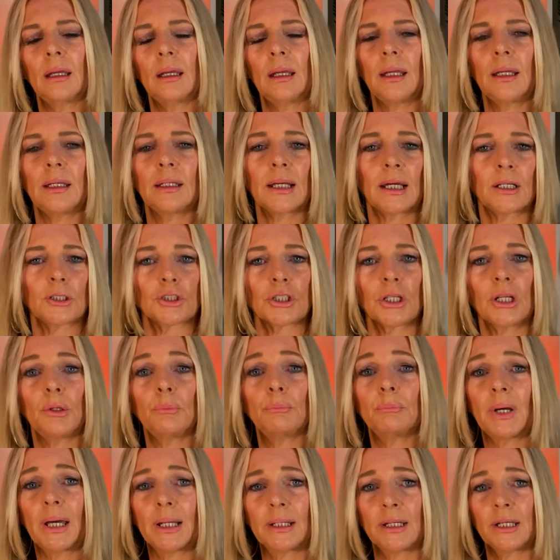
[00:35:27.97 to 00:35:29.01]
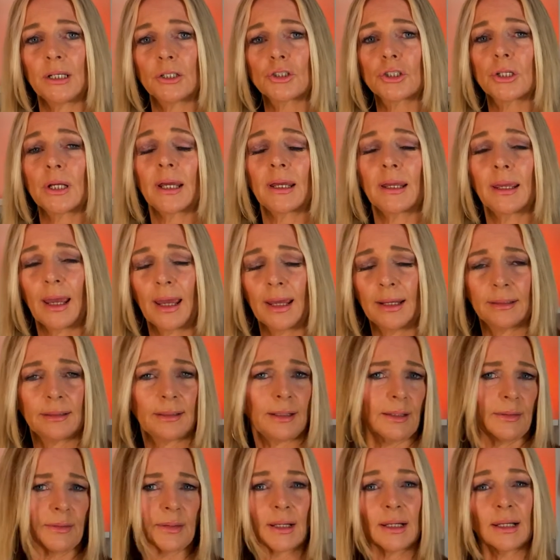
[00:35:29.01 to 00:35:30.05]
he'd actually managed, again
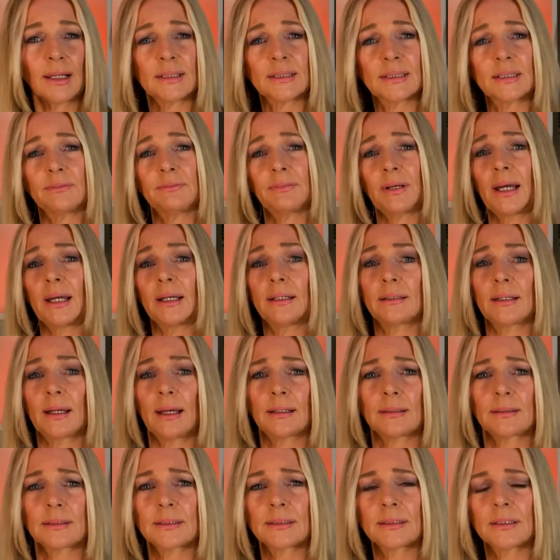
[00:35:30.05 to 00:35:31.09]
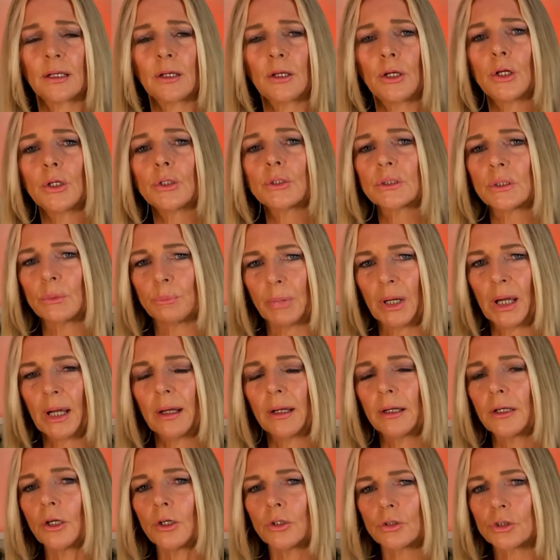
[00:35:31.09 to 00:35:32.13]
in the classified ads, to
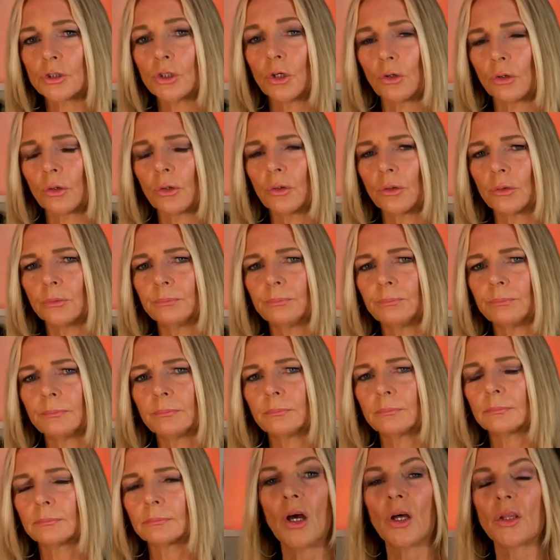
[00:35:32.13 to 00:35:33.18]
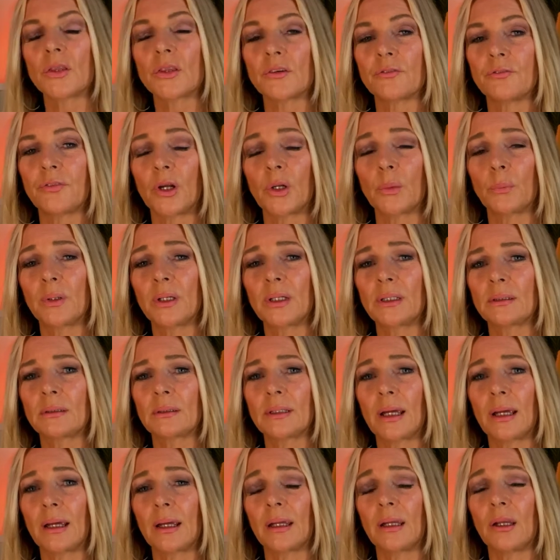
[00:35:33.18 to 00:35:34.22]
buy a sh The following
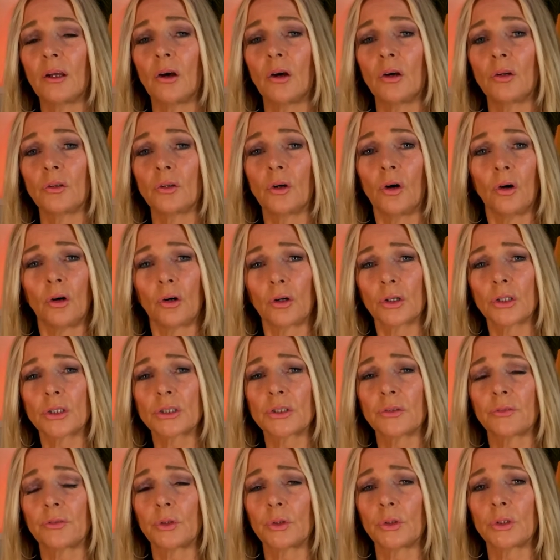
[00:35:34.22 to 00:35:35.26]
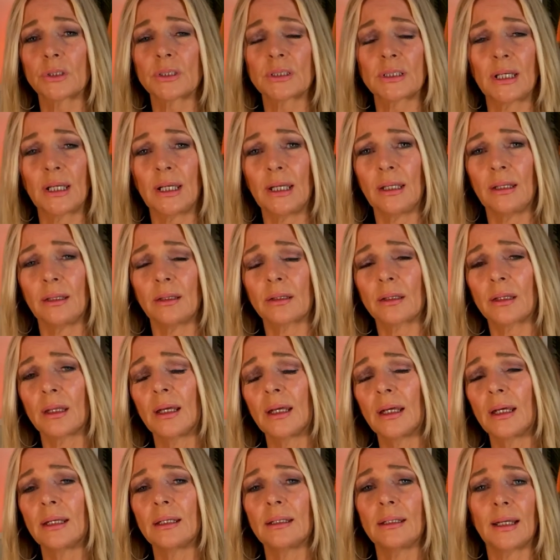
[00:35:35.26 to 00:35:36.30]
day, on August the fourteenth,
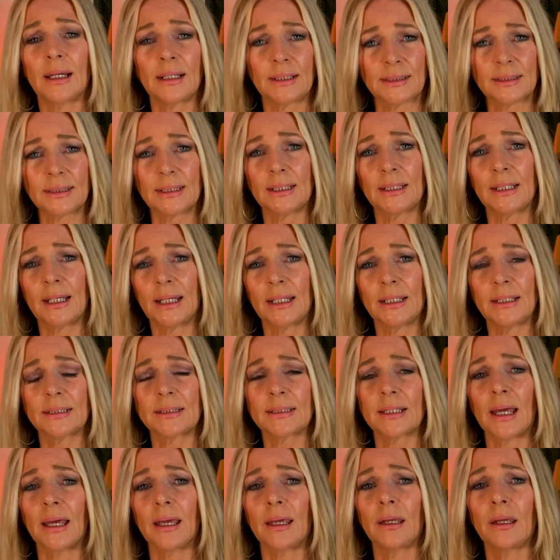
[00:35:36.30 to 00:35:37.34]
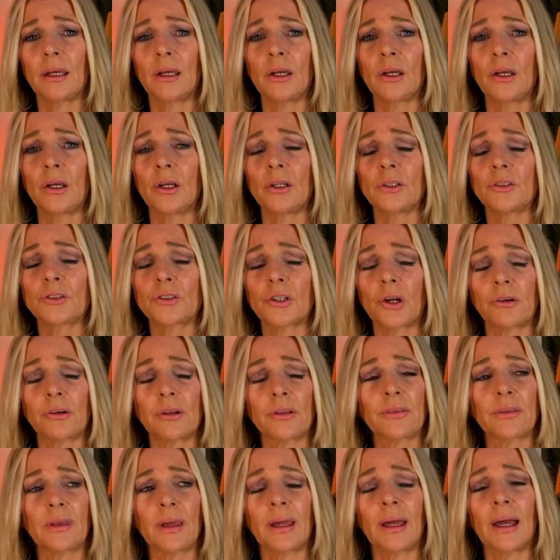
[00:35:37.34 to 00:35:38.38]
nineteen eighty,
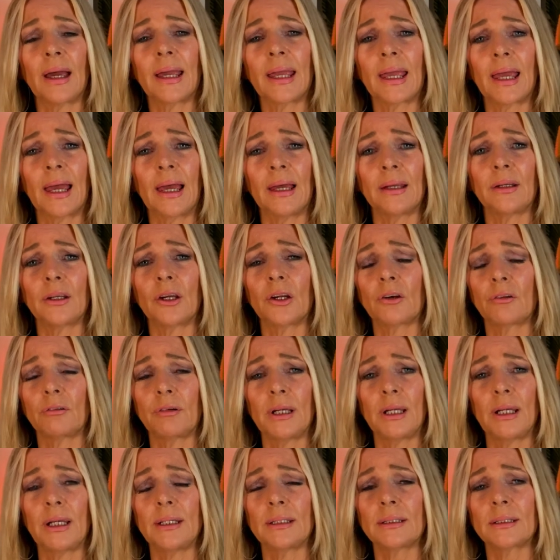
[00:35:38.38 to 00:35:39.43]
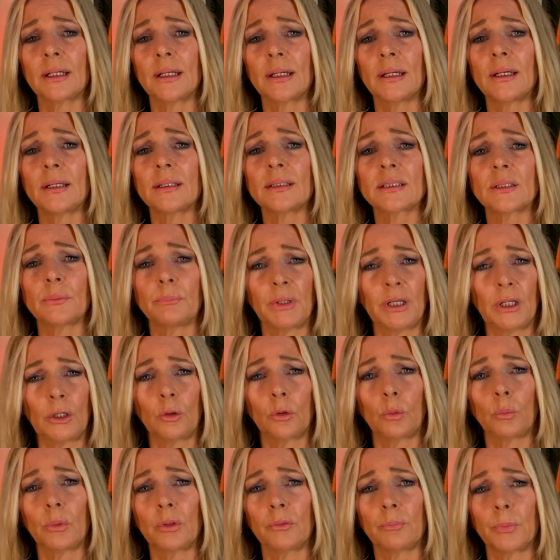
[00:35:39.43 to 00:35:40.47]
Dorothy again agreed to meet
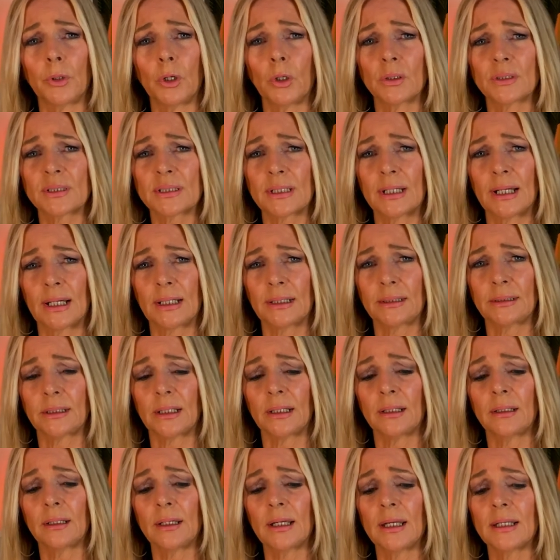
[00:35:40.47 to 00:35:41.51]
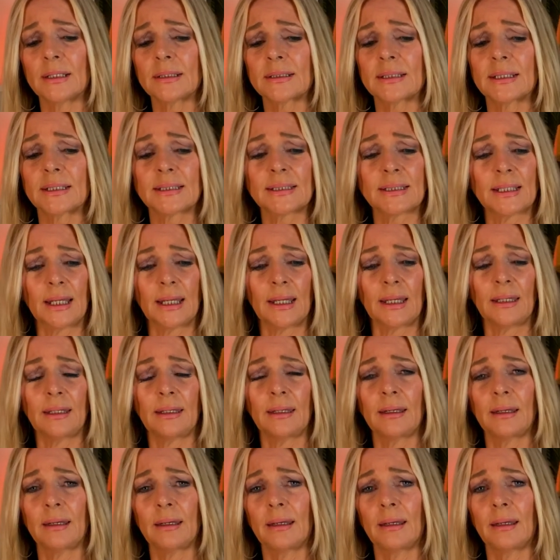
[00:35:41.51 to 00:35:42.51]
up with Paul Snider to see